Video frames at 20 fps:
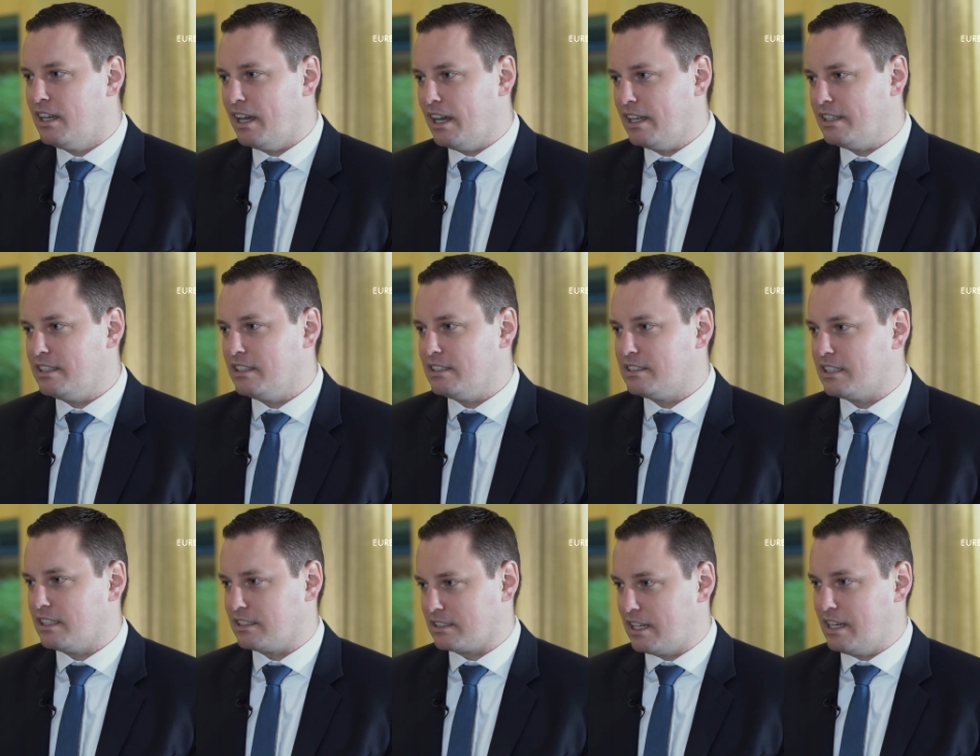And
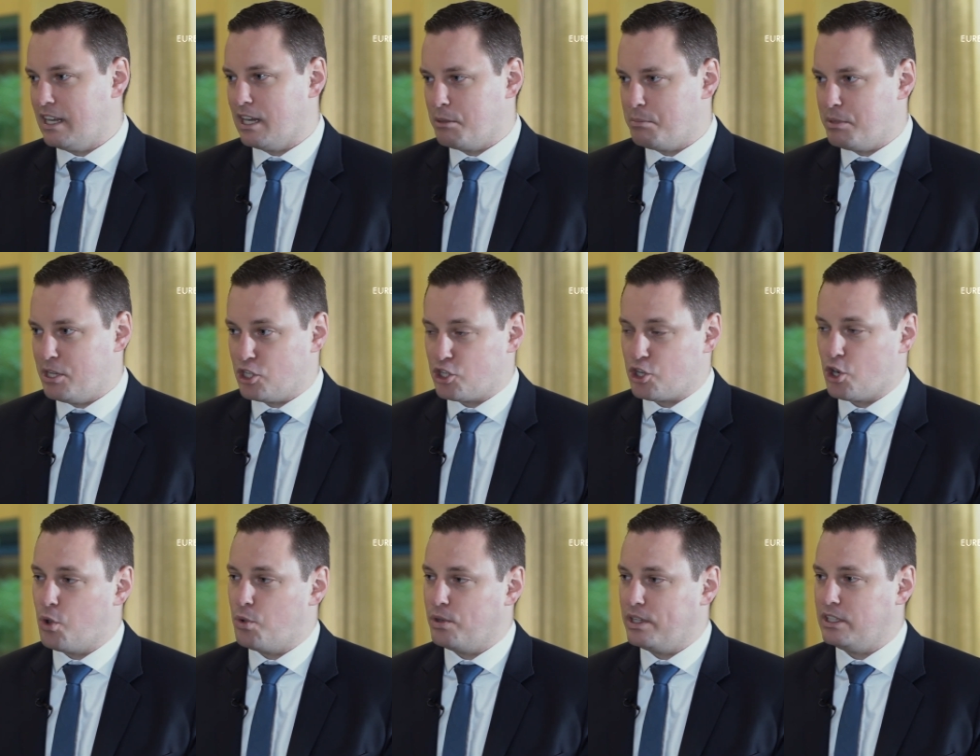this has clearly been
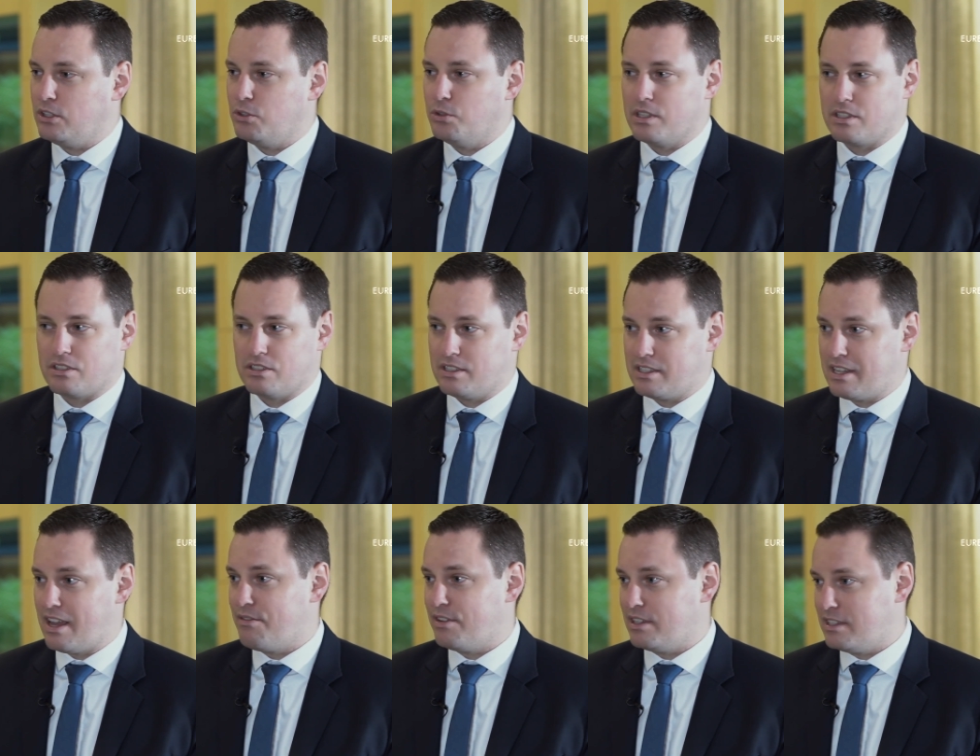shown in two thousand
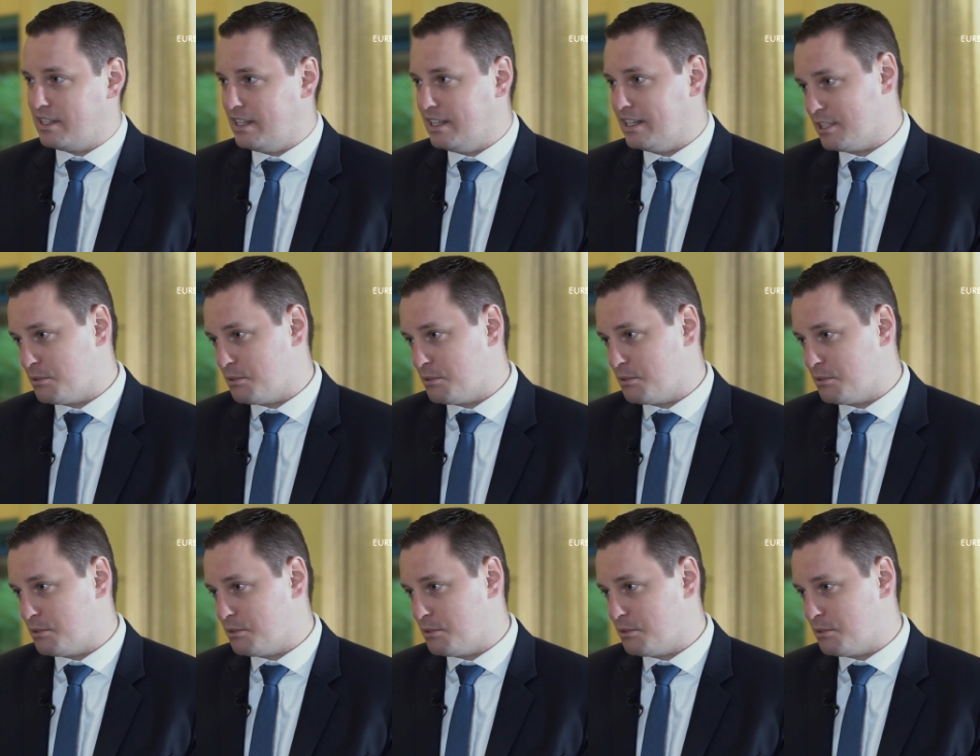seventeen